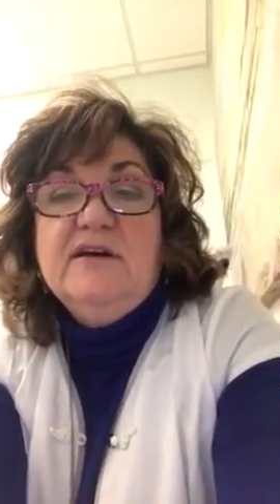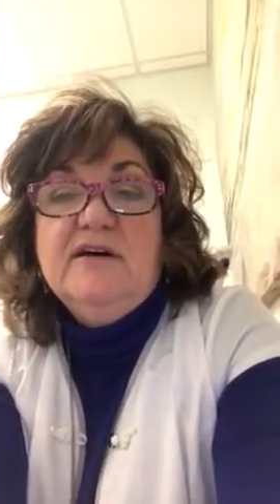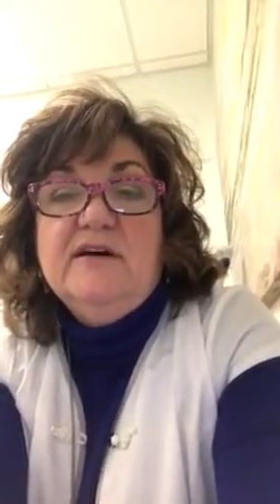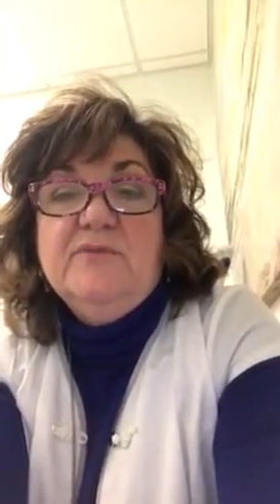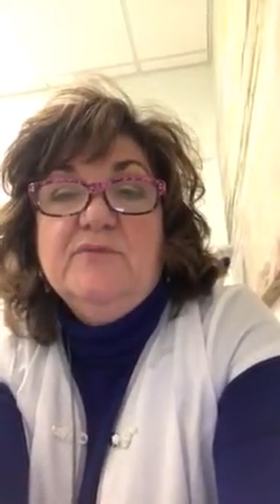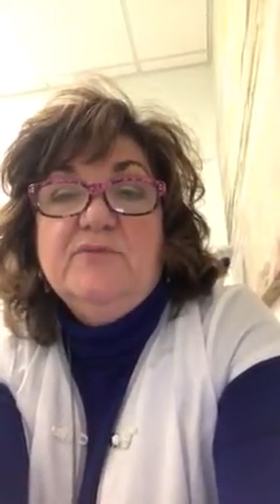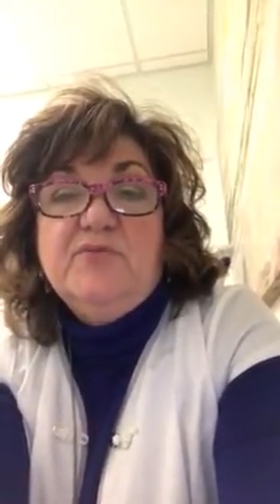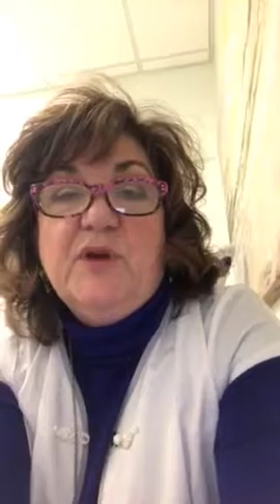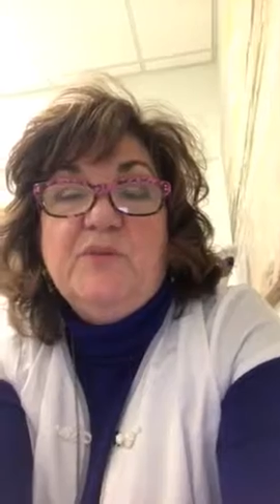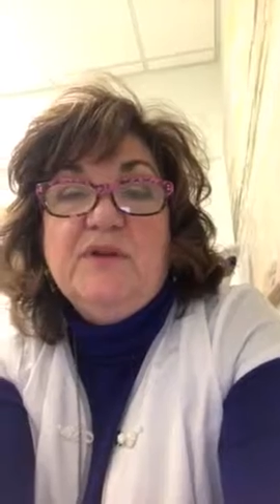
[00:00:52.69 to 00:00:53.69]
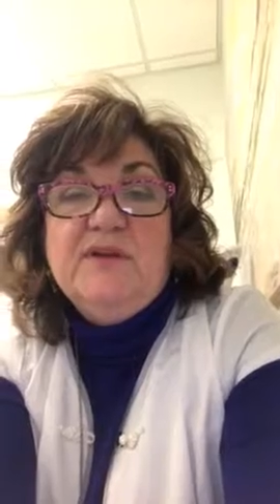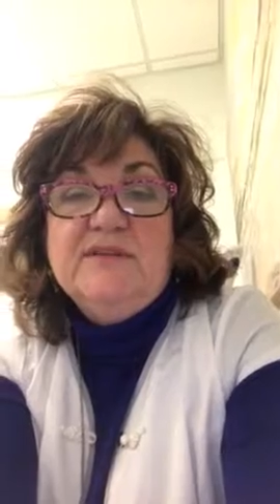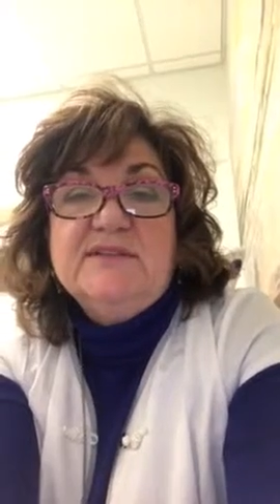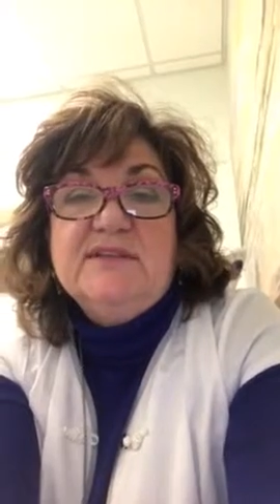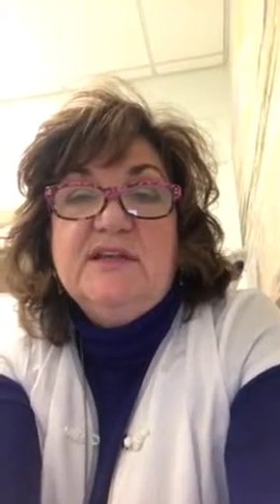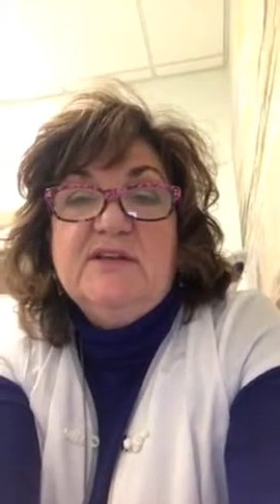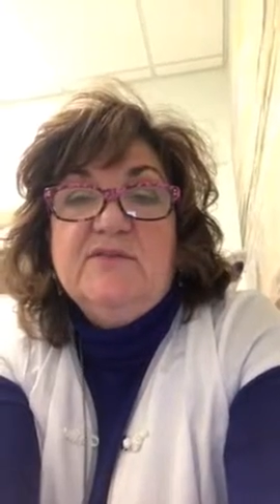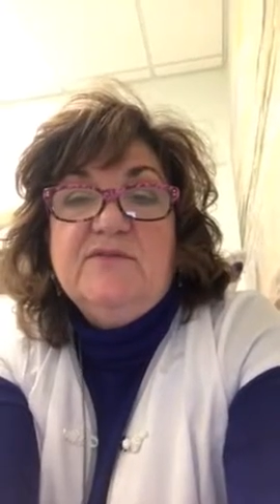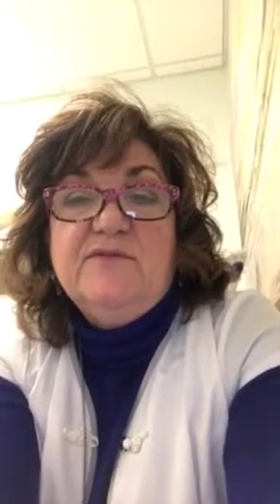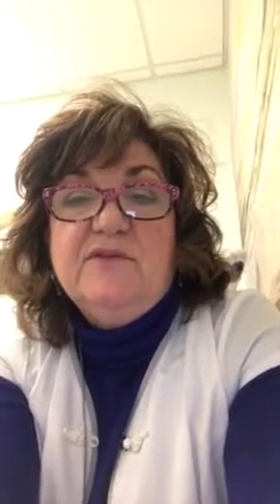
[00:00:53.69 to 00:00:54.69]
uh, prepping the
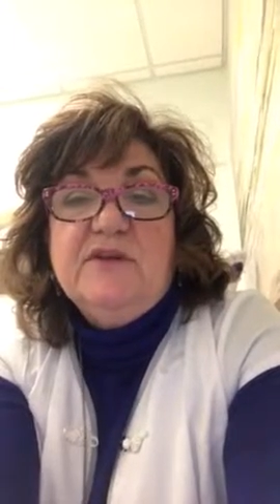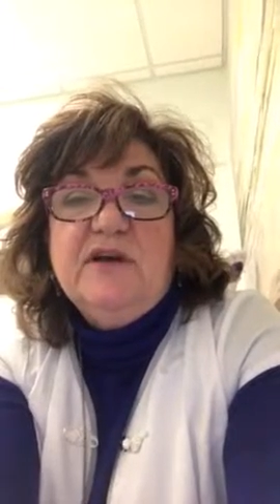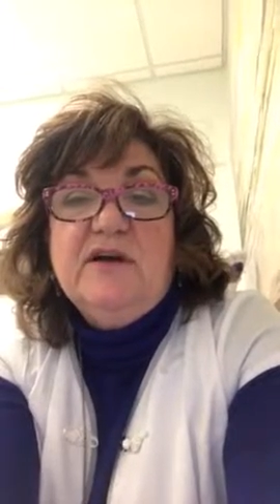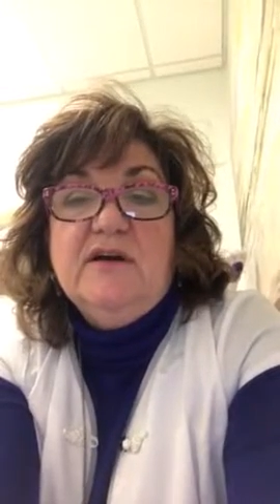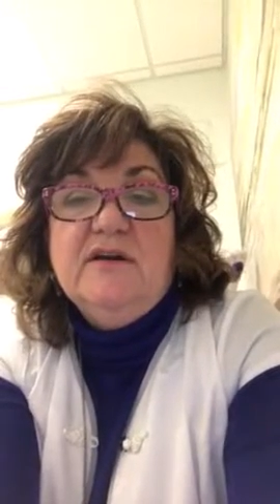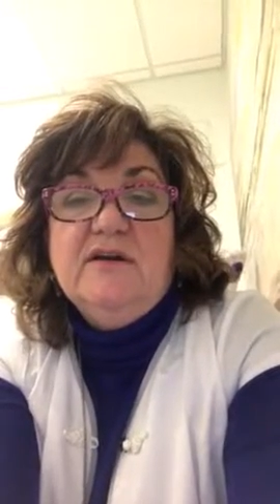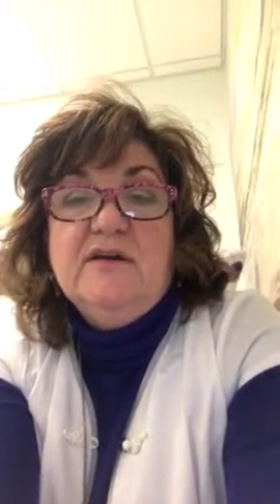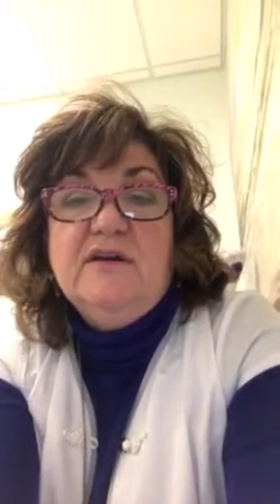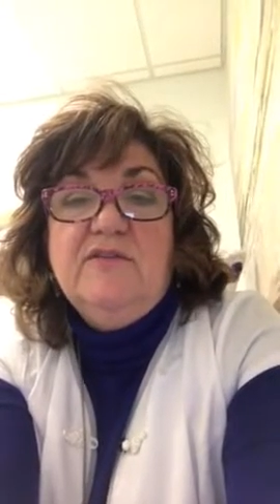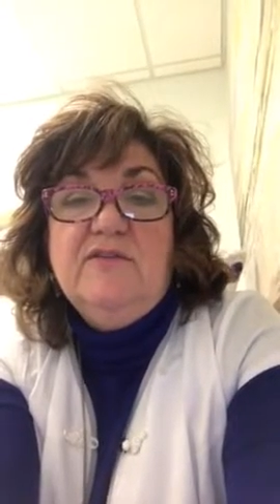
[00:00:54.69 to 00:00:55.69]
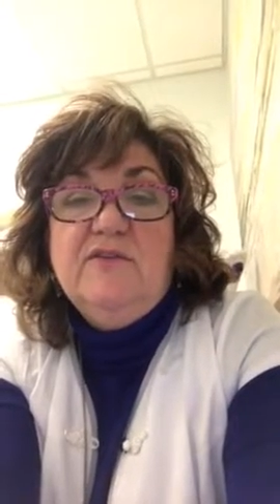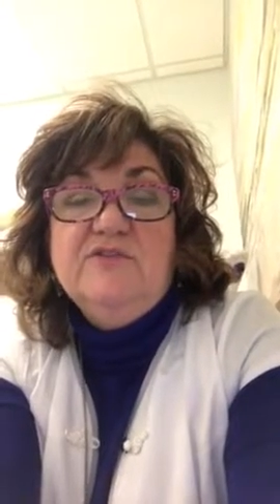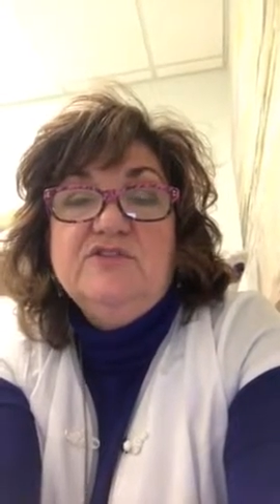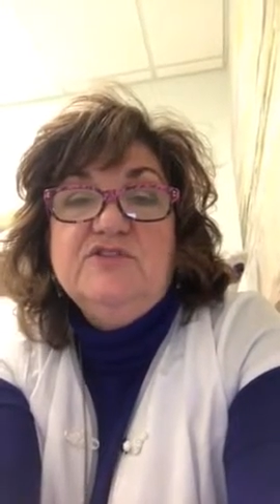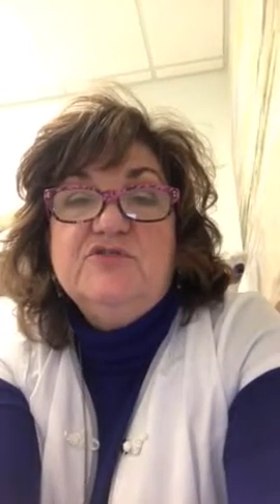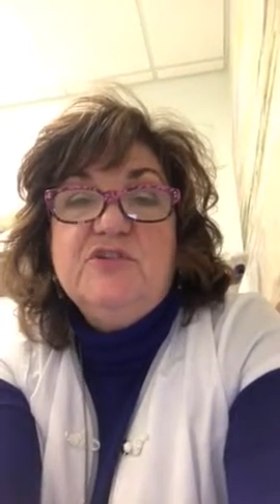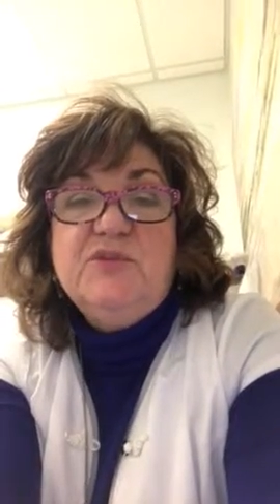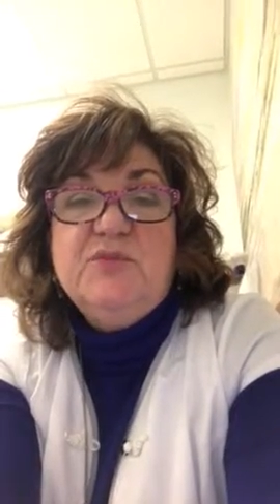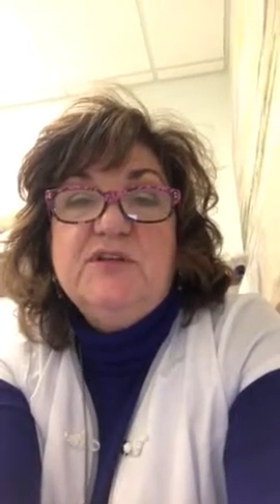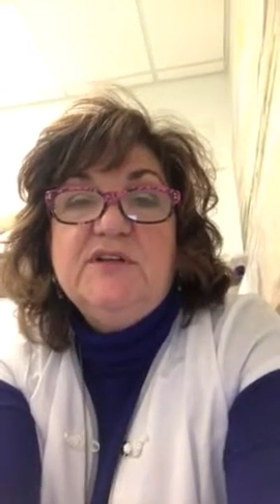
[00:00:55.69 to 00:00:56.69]
skin for the infusion
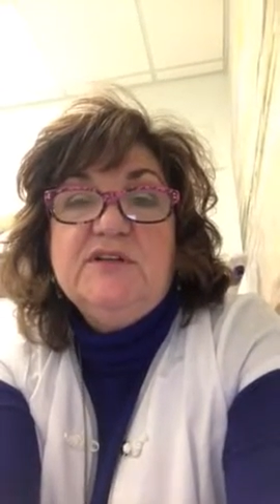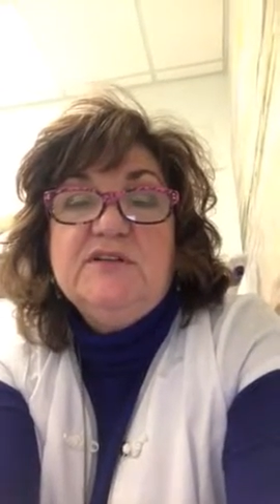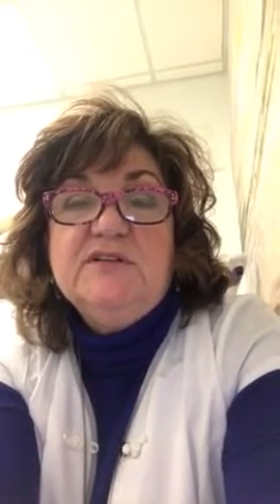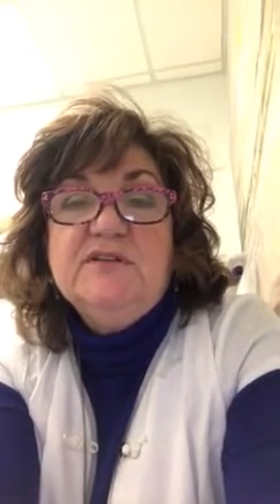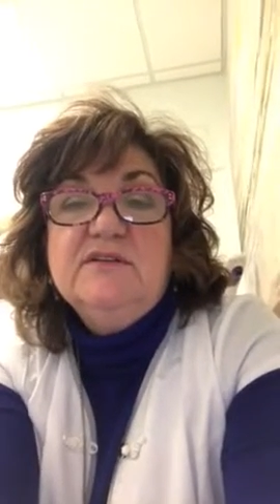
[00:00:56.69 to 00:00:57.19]
treatment,